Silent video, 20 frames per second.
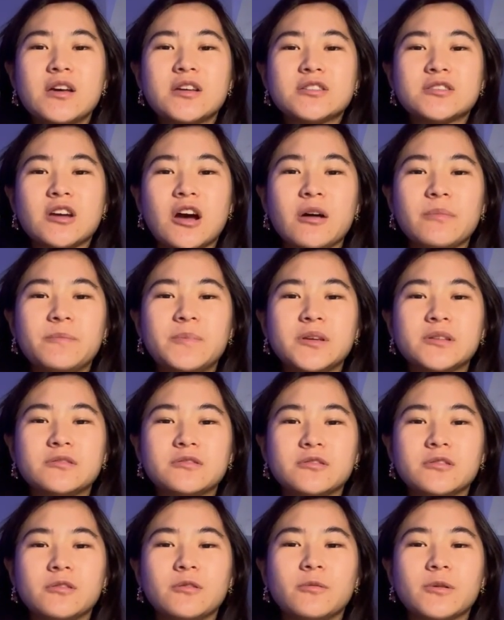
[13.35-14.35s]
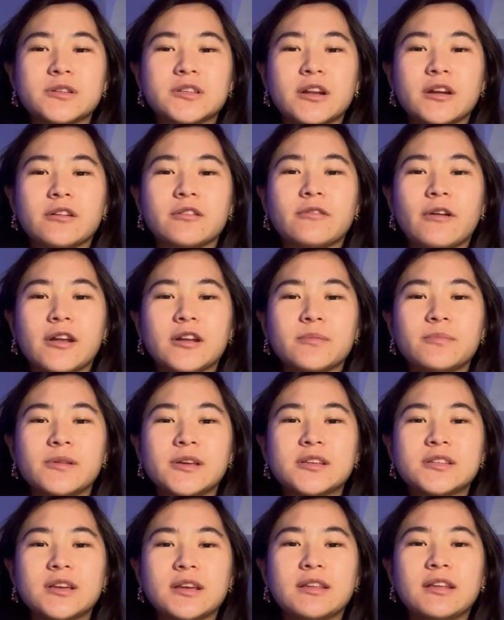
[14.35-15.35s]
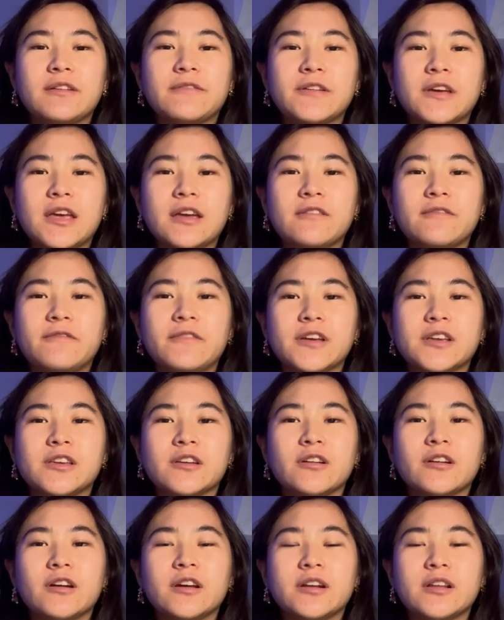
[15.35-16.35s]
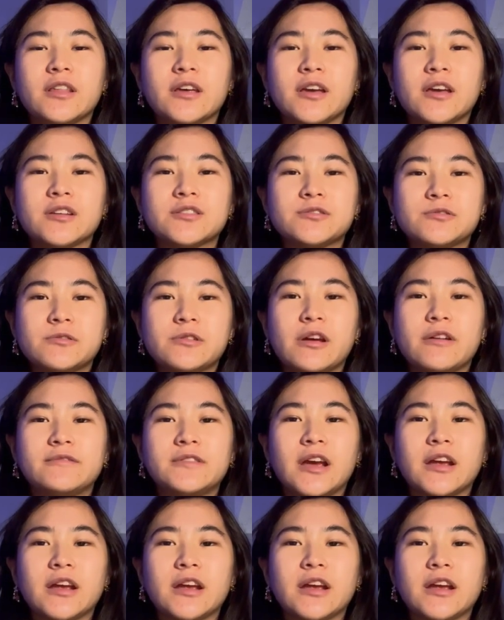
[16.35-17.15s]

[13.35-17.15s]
Xia Peisu was an incredibly significant figure in the history of